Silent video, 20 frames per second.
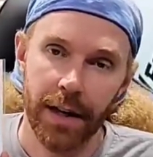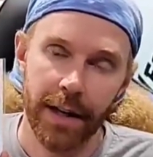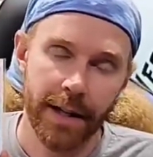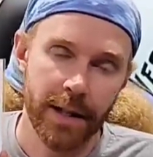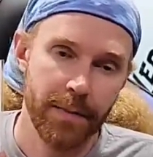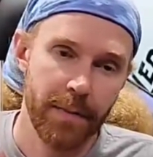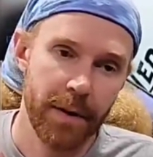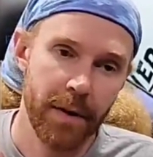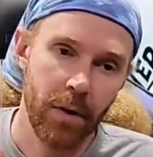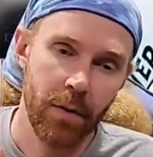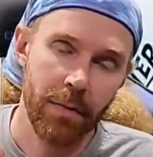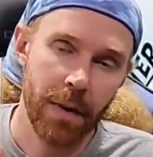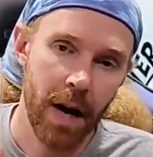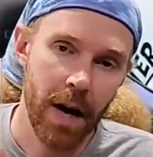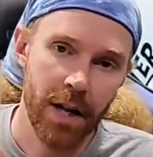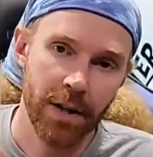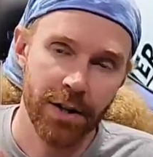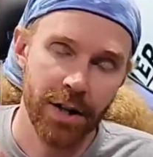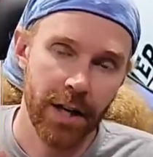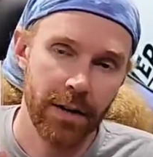It's been
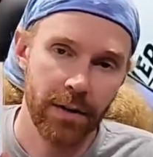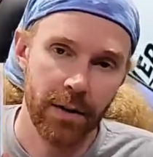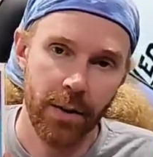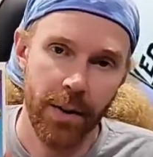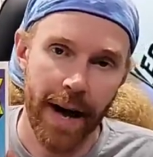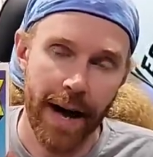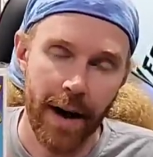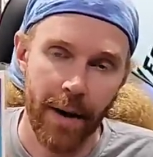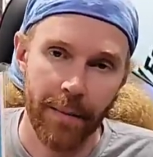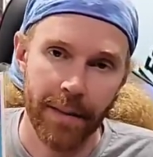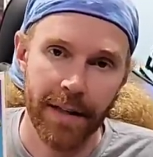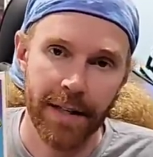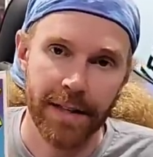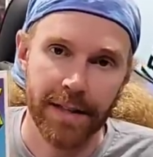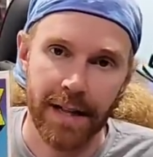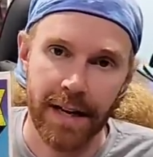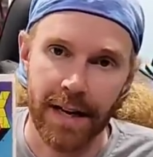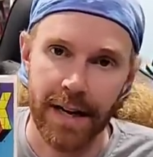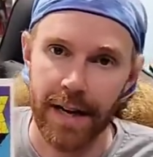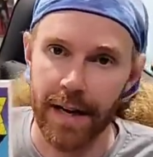homaged I don't know how many
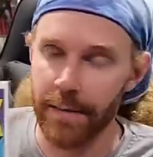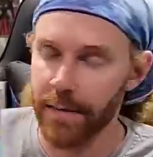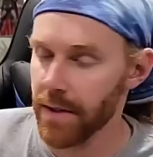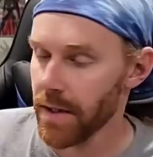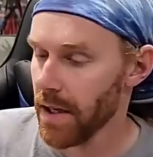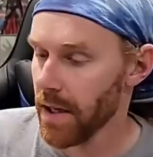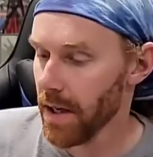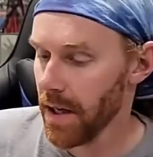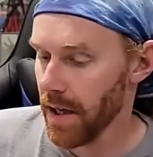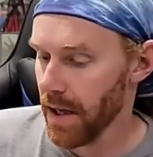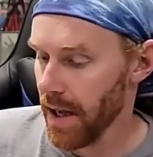times.